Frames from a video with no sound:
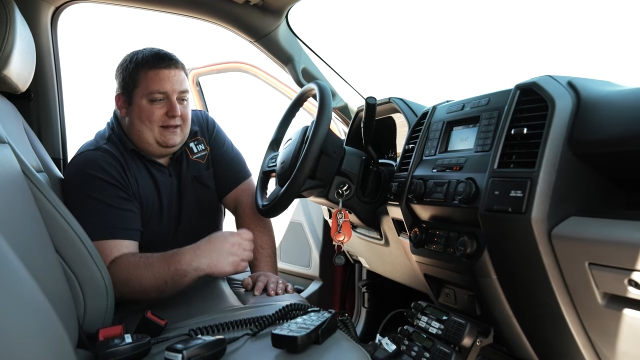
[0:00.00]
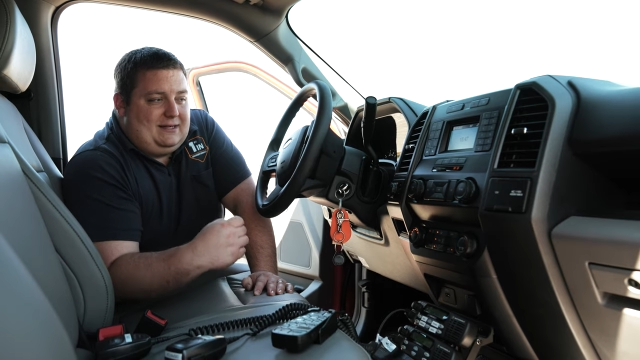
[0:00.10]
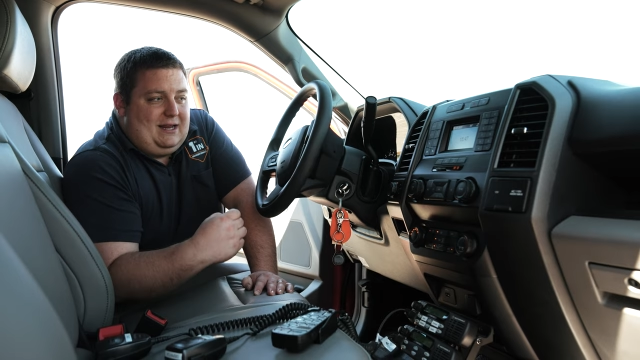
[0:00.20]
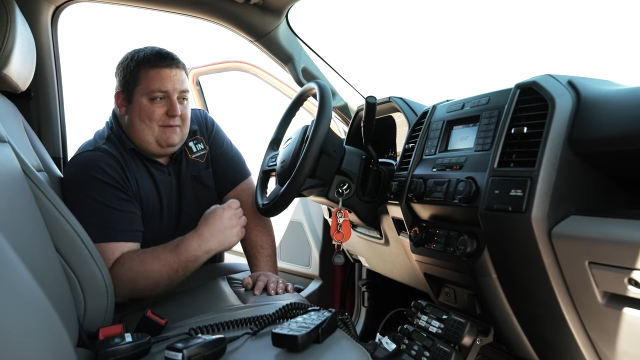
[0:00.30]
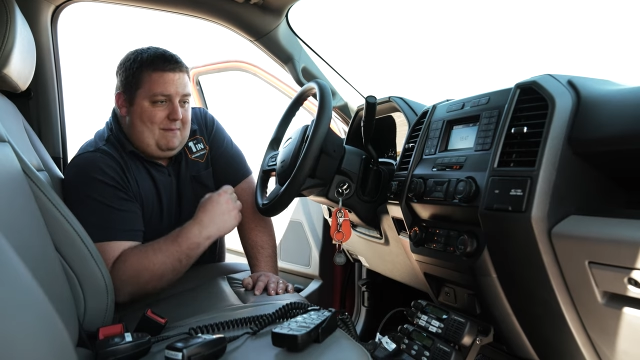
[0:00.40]
that's
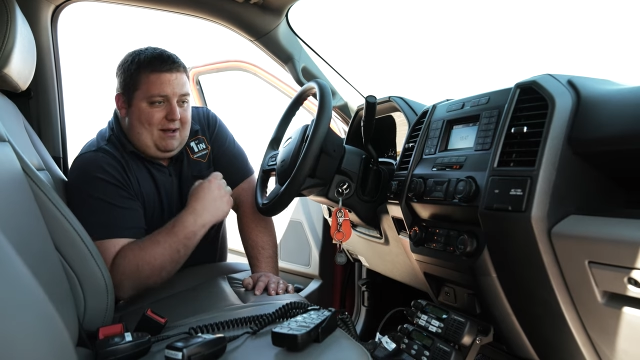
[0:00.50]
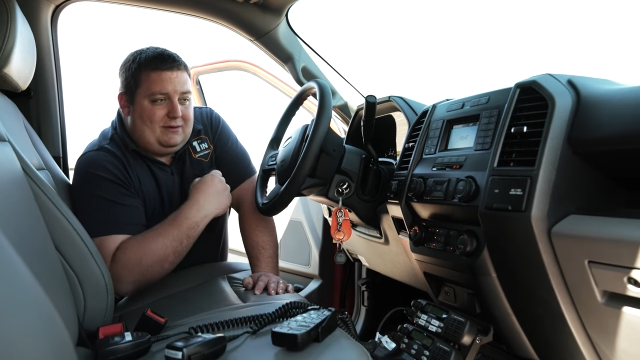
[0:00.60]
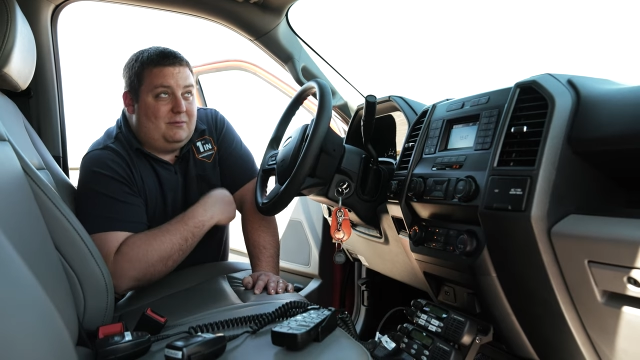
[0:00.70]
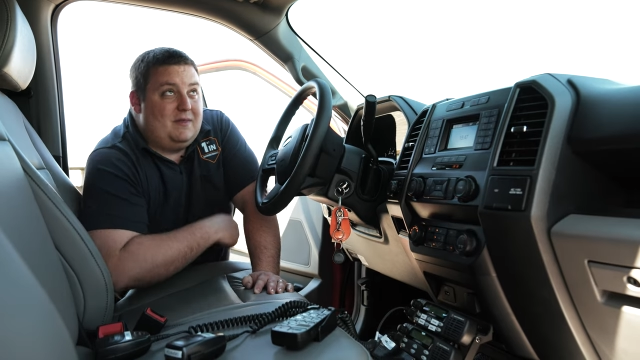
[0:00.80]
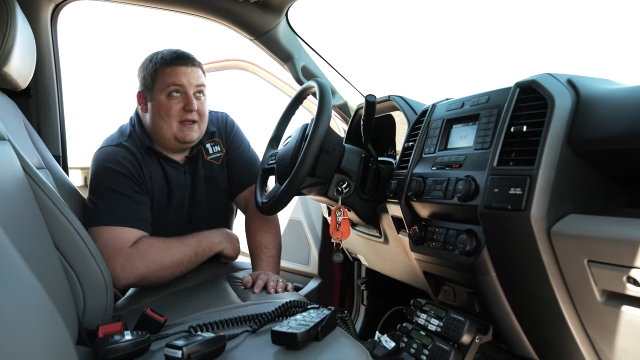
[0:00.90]
gonna get
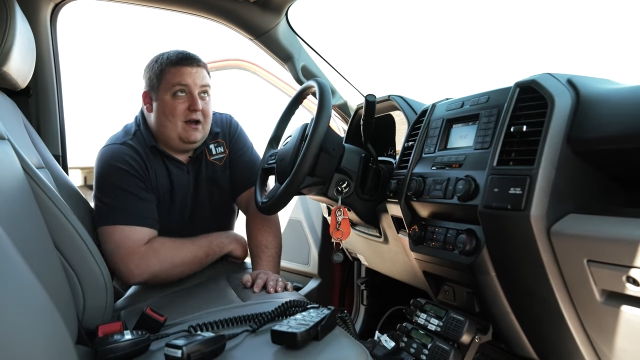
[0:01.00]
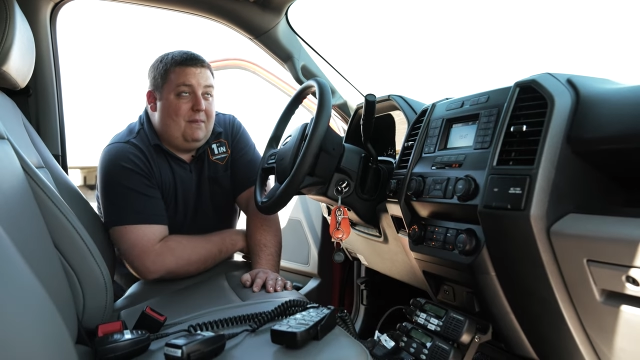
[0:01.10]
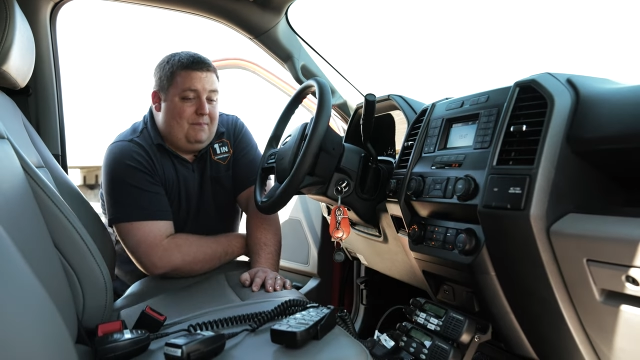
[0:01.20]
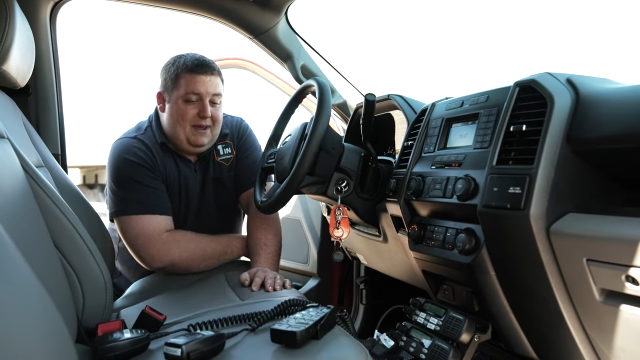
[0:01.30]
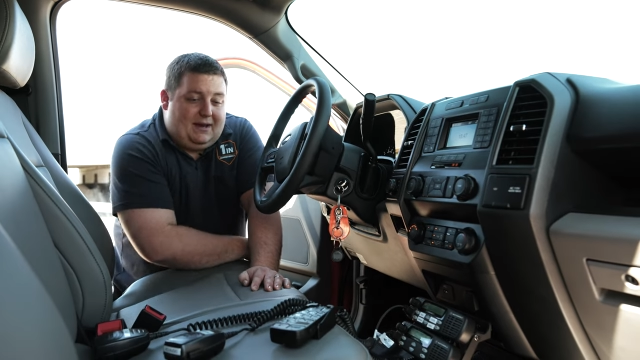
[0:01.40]
mounted when they
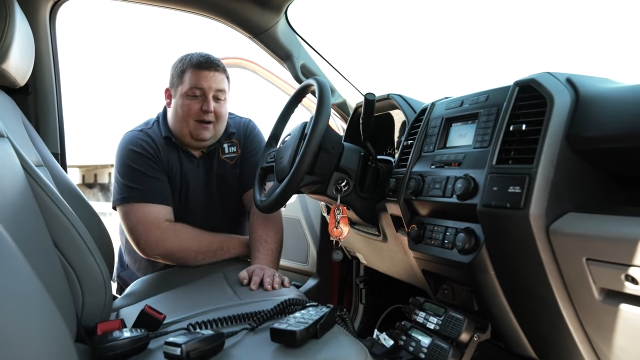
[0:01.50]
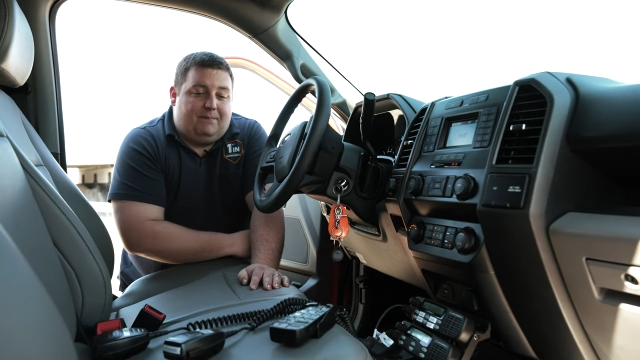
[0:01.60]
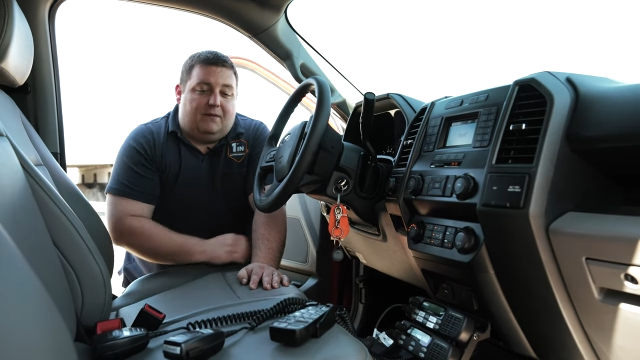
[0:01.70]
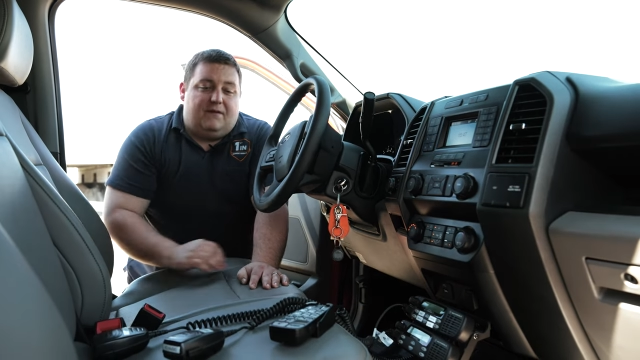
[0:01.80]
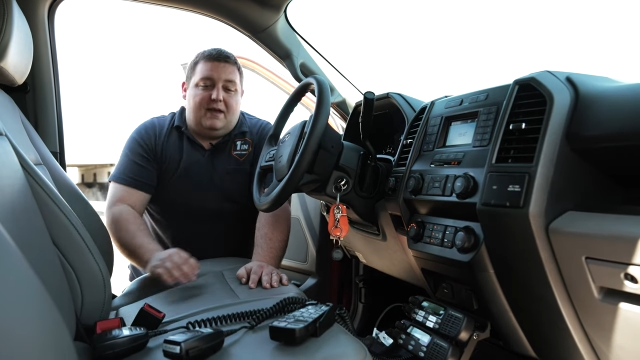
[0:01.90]
come pick
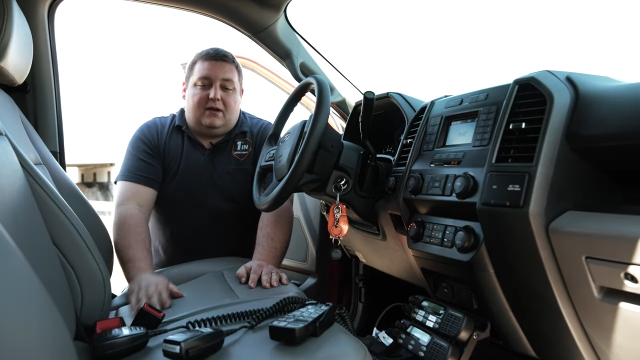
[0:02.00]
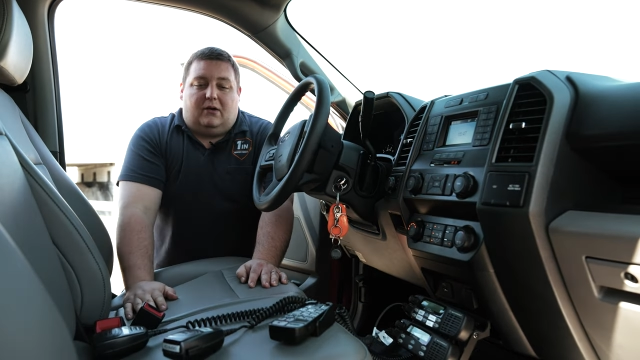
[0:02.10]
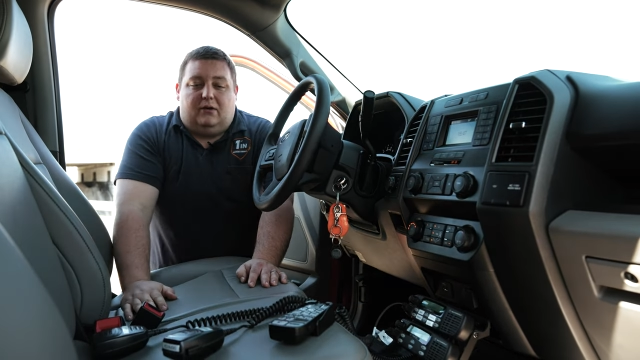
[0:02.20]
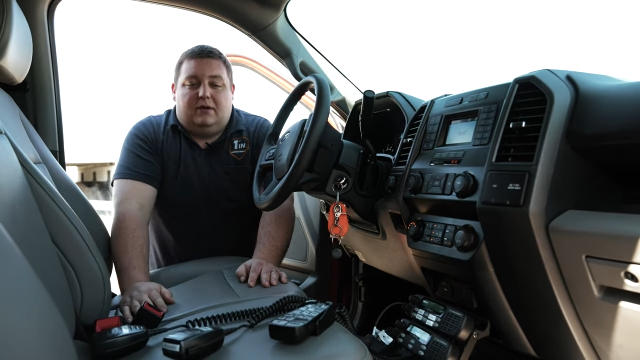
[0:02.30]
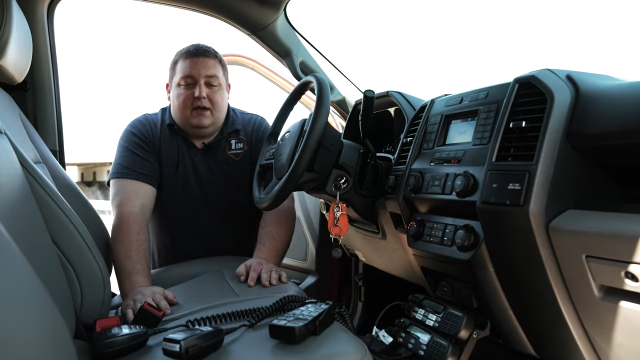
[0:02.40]
up the
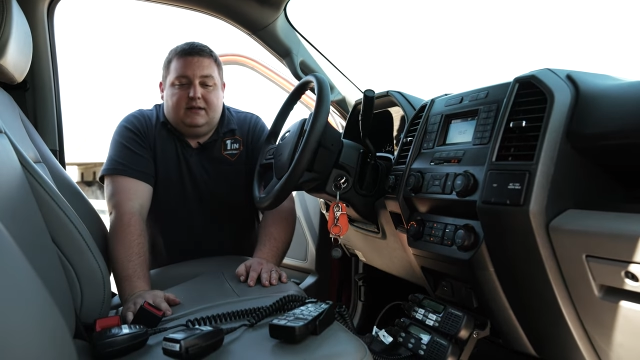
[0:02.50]
vehicle.